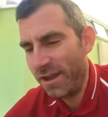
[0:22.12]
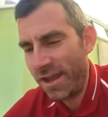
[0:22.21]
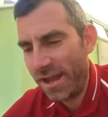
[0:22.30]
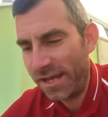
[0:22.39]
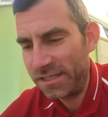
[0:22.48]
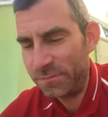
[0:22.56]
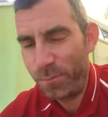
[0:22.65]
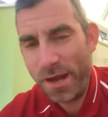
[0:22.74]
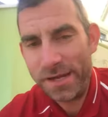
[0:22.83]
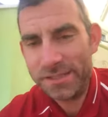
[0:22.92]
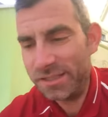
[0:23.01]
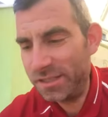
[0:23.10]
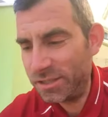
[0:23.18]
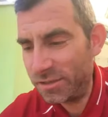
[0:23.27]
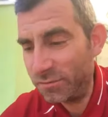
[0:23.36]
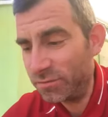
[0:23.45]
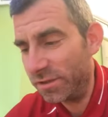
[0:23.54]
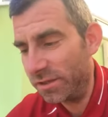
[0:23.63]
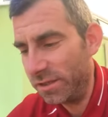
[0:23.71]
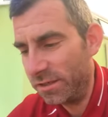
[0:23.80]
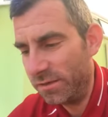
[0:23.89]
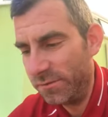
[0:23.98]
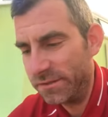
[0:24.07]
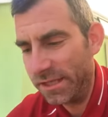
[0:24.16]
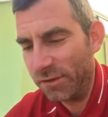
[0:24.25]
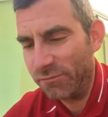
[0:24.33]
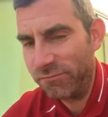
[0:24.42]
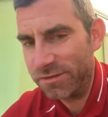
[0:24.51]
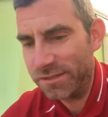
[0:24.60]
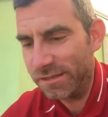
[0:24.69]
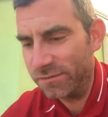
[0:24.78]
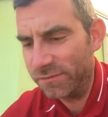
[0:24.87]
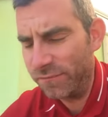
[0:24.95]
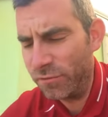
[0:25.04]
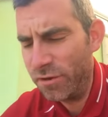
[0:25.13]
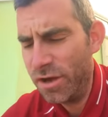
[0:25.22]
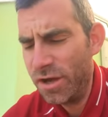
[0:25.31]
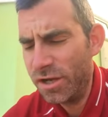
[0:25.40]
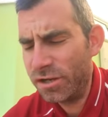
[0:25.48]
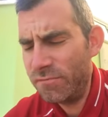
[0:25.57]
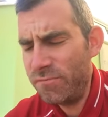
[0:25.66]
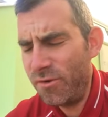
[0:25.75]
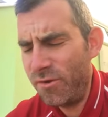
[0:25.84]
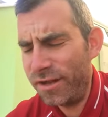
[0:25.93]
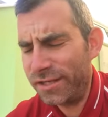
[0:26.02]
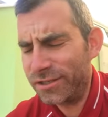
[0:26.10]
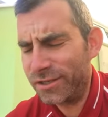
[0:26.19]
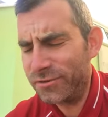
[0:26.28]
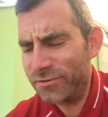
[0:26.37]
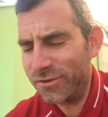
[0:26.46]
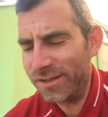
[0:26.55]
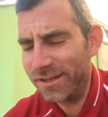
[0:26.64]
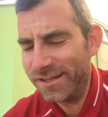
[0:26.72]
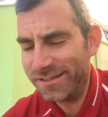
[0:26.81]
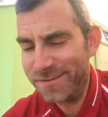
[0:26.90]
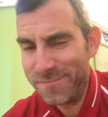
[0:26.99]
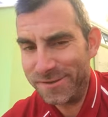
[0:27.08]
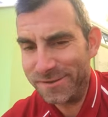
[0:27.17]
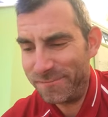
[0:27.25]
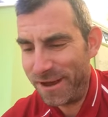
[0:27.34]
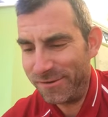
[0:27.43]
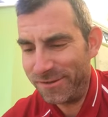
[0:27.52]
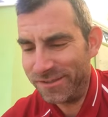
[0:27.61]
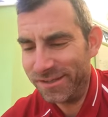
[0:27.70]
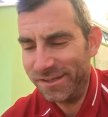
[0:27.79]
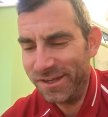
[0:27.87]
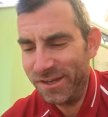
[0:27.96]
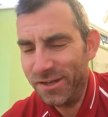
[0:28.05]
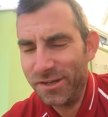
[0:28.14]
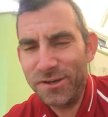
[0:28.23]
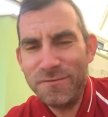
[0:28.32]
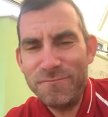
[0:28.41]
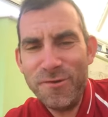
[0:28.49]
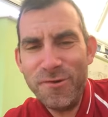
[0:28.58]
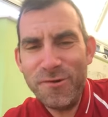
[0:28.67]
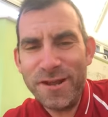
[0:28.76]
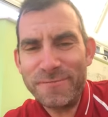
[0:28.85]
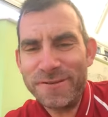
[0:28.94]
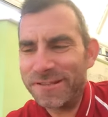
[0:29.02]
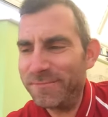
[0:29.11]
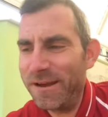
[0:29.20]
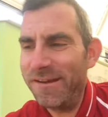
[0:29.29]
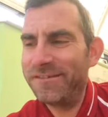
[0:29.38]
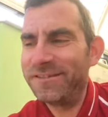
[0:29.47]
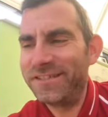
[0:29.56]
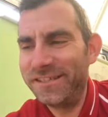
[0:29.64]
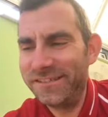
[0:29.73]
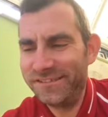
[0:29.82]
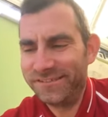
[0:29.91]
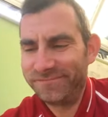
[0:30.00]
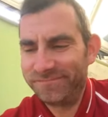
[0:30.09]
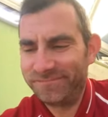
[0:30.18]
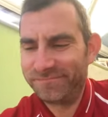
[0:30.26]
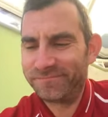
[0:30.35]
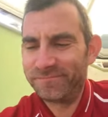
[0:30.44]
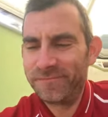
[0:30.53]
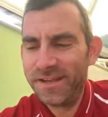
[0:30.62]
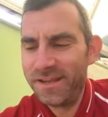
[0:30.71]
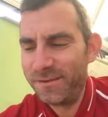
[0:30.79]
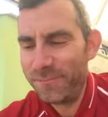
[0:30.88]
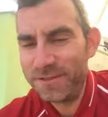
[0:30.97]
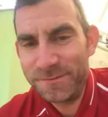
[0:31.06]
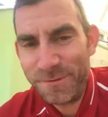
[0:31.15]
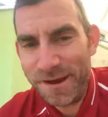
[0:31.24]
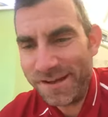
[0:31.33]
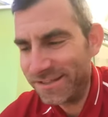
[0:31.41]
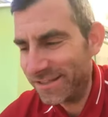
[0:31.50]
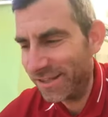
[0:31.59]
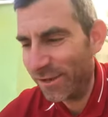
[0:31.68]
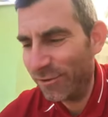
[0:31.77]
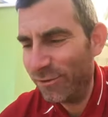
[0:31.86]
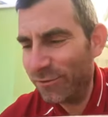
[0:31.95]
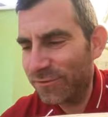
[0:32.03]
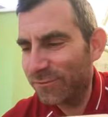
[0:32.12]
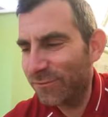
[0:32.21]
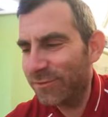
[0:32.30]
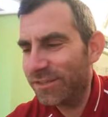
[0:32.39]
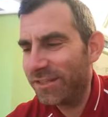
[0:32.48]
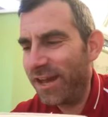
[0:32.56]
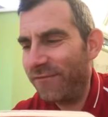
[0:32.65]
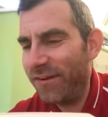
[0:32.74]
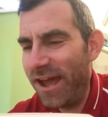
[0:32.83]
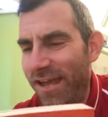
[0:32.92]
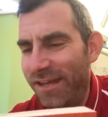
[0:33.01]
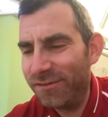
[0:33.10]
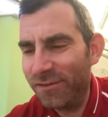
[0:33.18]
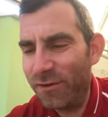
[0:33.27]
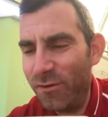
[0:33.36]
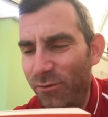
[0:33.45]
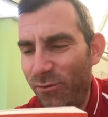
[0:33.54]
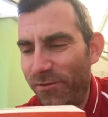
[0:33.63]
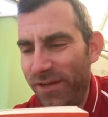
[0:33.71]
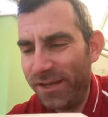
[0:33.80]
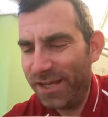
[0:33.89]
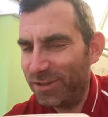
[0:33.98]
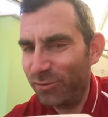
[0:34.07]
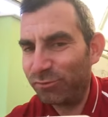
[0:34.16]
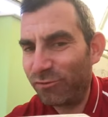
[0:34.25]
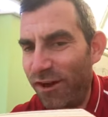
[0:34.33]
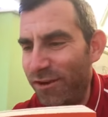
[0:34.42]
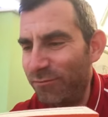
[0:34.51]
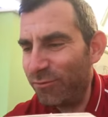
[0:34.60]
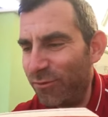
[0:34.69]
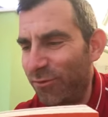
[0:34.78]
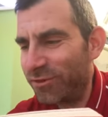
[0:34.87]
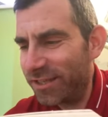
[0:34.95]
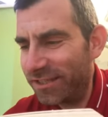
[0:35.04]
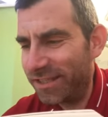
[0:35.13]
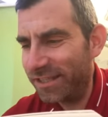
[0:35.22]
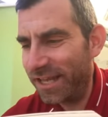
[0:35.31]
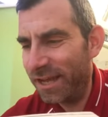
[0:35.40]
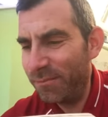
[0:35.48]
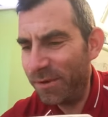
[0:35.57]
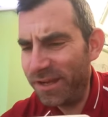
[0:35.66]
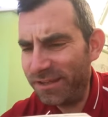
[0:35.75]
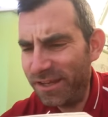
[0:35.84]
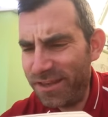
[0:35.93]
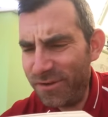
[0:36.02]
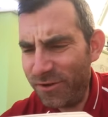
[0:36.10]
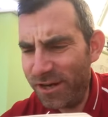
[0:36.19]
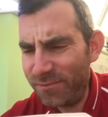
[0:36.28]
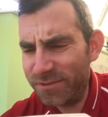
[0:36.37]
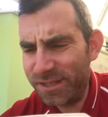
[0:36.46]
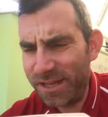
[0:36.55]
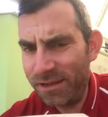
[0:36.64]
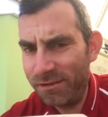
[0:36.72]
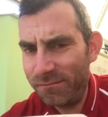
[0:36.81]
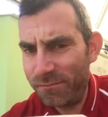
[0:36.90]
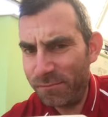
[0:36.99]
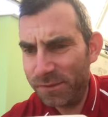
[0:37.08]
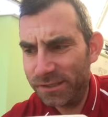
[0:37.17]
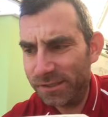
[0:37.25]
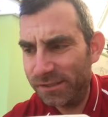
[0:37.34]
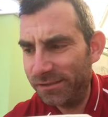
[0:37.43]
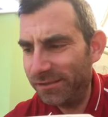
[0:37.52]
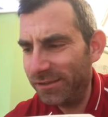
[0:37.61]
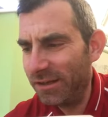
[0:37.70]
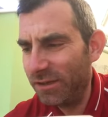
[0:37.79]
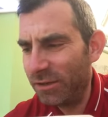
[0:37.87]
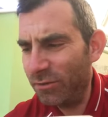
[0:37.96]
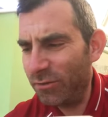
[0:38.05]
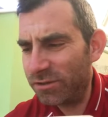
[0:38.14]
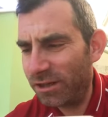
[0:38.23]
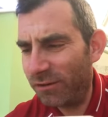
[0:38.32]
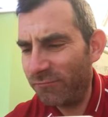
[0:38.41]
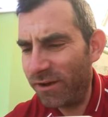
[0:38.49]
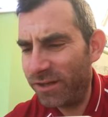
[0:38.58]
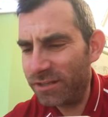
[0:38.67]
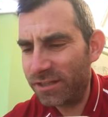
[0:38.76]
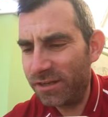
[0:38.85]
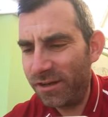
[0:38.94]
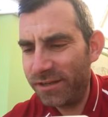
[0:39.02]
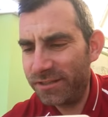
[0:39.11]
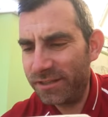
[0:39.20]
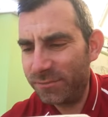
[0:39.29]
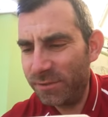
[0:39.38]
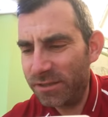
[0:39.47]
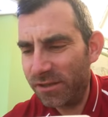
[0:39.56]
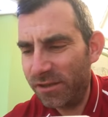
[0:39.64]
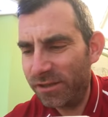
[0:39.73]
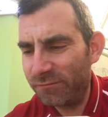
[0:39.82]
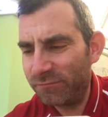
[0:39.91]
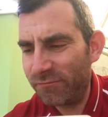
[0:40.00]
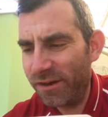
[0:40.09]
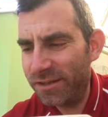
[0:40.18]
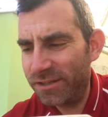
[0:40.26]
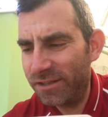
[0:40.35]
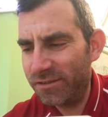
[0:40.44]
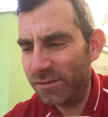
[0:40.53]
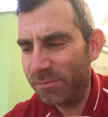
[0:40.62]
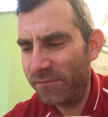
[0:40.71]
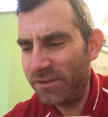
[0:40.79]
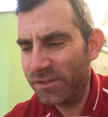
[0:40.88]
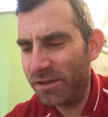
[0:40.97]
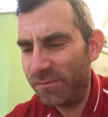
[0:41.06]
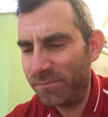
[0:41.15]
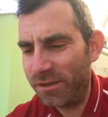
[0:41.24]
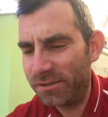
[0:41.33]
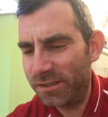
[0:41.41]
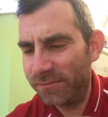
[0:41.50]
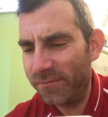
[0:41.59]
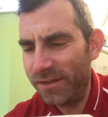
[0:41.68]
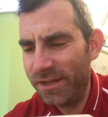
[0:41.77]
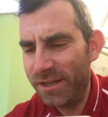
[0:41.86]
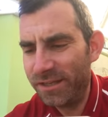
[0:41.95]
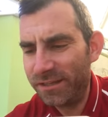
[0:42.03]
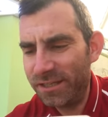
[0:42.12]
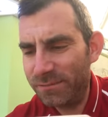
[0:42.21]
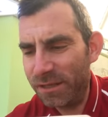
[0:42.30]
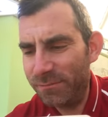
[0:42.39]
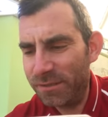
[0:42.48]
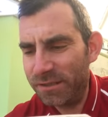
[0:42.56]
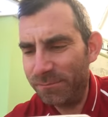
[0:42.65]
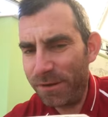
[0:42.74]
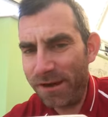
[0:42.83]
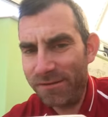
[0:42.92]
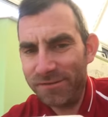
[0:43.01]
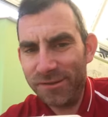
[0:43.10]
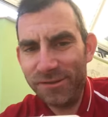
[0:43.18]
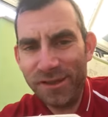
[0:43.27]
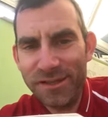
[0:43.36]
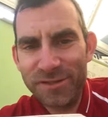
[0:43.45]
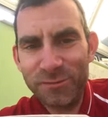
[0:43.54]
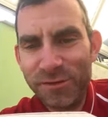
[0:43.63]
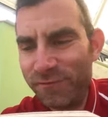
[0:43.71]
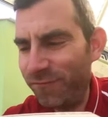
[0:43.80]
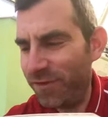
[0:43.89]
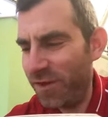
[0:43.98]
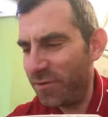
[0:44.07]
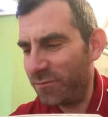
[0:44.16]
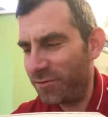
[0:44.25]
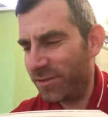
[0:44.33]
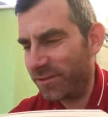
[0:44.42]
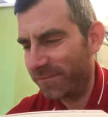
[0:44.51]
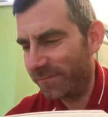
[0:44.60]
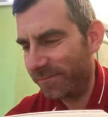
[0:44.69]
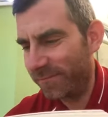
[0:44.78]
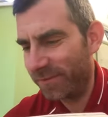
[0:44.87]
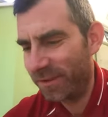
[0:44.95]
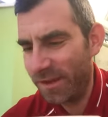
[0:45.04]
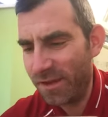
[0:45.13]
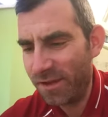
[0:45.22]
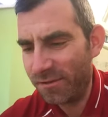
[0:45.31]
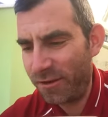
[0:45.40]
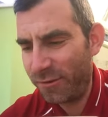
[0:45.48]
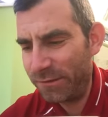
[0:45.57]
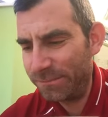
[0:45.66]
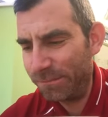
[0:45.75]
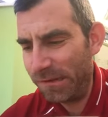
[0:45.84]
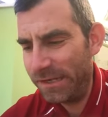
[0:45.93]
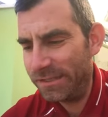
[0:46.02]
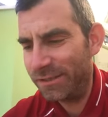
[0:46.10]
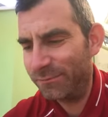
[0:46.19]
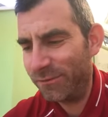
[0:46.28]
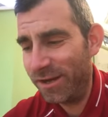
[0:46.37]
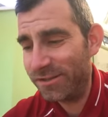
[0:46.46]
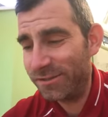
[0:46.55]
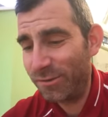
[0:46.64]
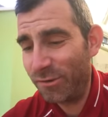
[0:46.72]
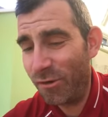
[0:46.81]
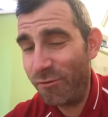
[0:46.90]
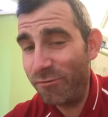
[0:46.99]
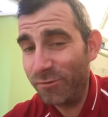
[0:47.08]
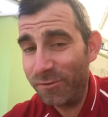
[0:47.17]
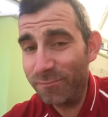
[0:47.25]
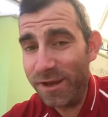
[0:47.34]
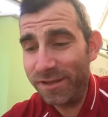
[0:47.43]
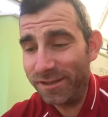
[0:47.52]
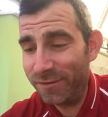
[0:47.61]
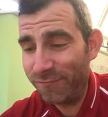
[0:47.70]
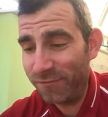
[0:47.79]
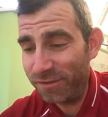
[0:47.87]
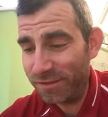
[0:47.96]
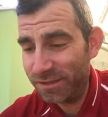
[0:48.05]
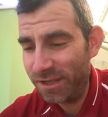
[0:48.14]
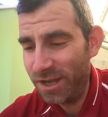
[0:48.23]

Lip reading: had his back to the children, who were sitting cross-legged on the floor. Good morning, children, said Mr. Barrington. Good morning, Mr. Barrington. Mr. Barrington looked towards the other end of the hall. He saw Ryan Ward sitting there, but he did not hear him say, Bummington. Also, Ryan's tie seemed to be tied up right to the top of his shirt button. This made Mr. Barrington a little confused. Though he was pleased his words in the corridor had made a difference.